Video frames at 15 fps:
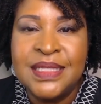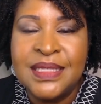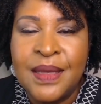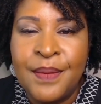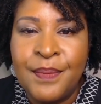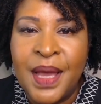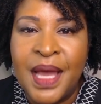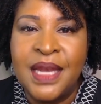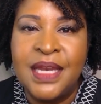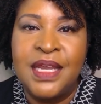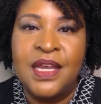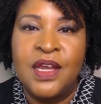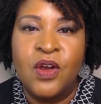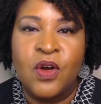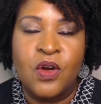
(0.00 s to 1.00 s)

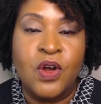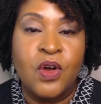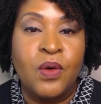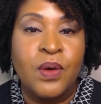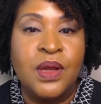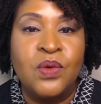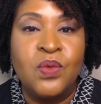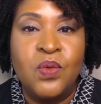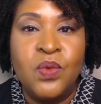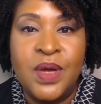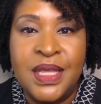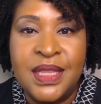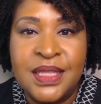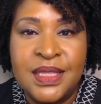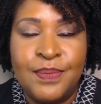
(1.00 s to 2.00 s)
somebody or going
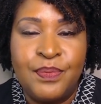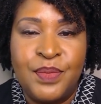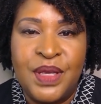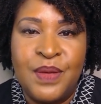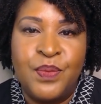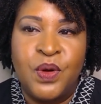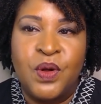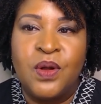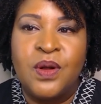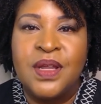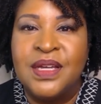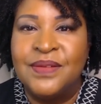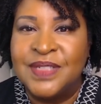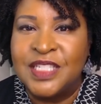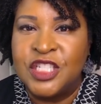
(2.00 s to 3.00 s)
with people.
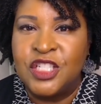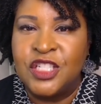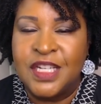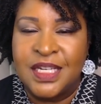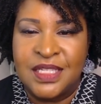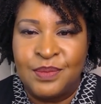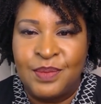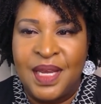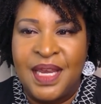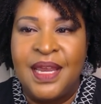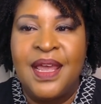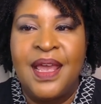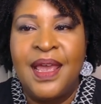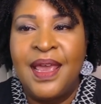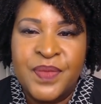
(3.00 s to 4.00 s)
It was just me.
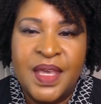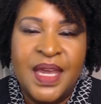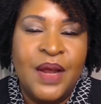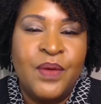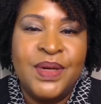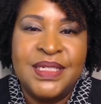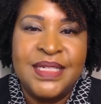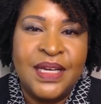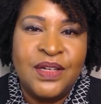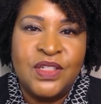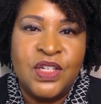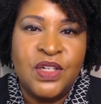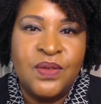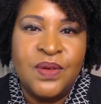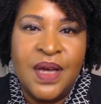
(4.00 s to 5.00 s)
And I went down
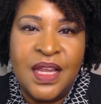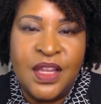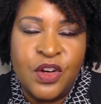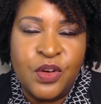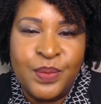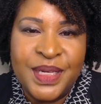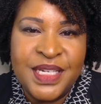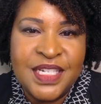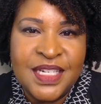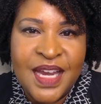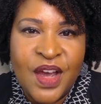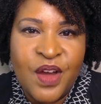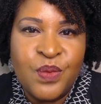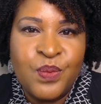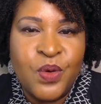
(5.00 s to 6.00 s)
to a little beach
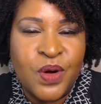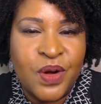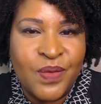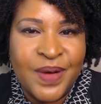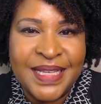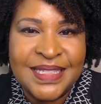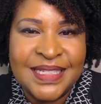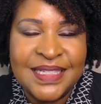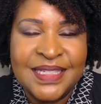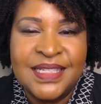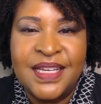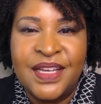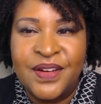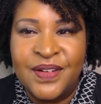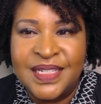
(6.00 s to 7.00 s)
town, Port Aransas,
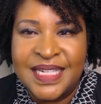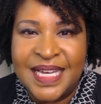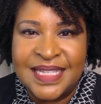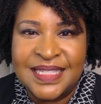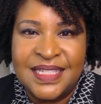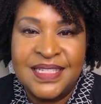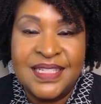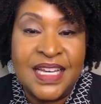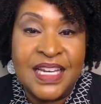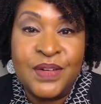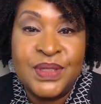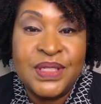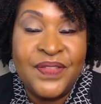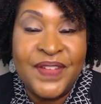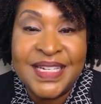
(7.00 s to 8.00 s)
here in Texas, and it
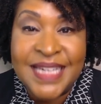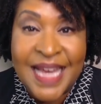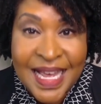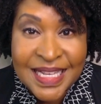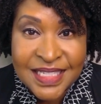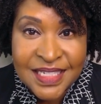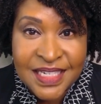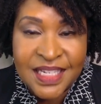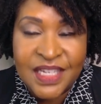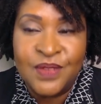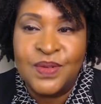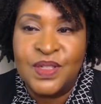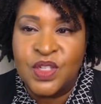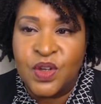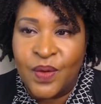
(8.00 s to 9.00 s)
was fantastic. It
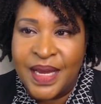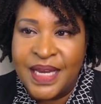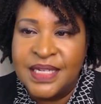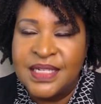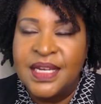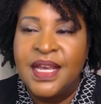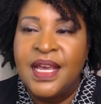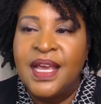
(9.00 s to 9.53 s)
was great